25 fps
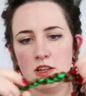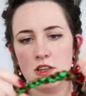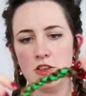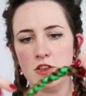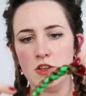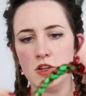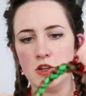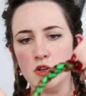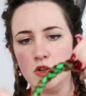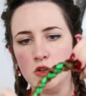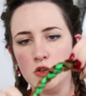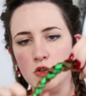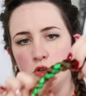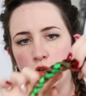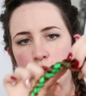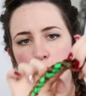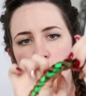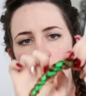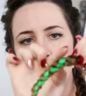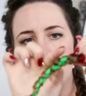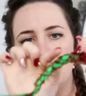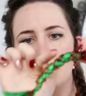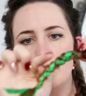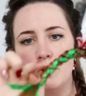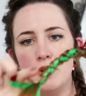the
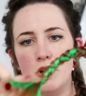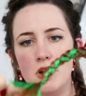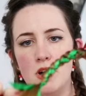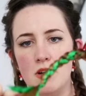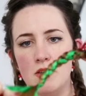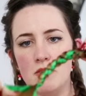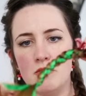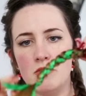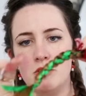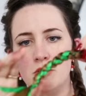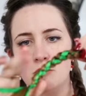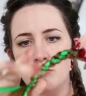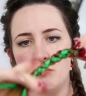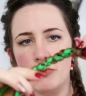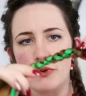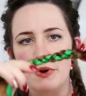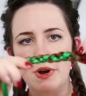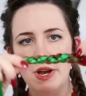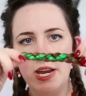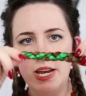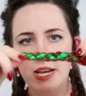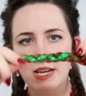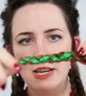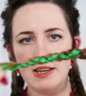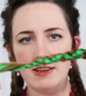loop of the
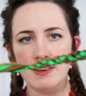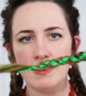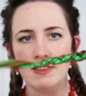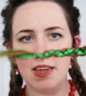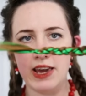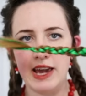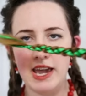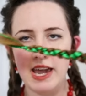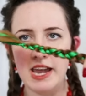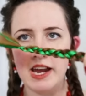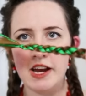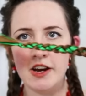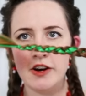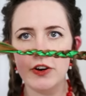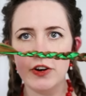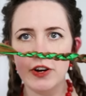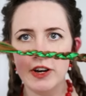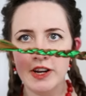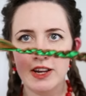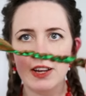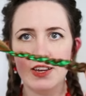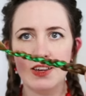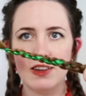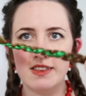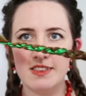braid into the hair,
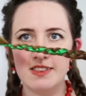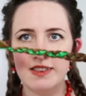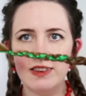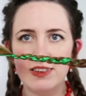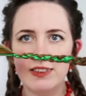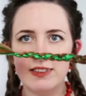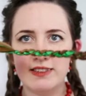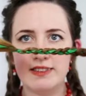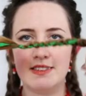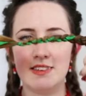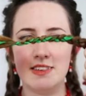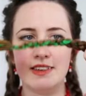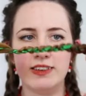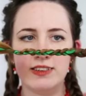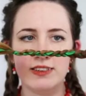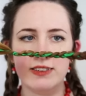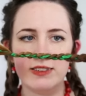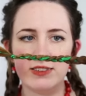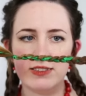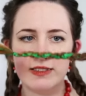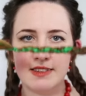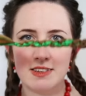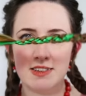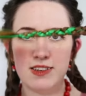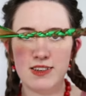this
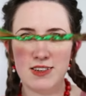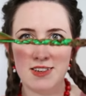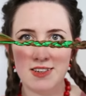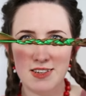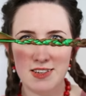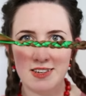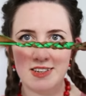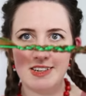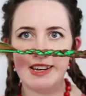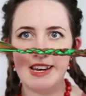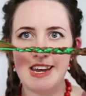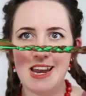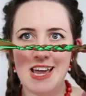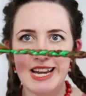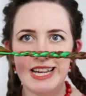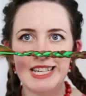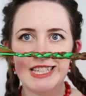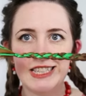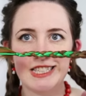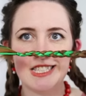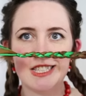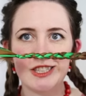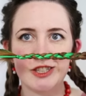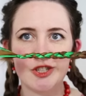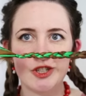is
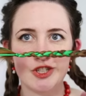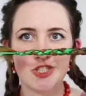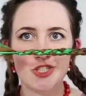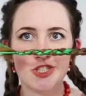nice and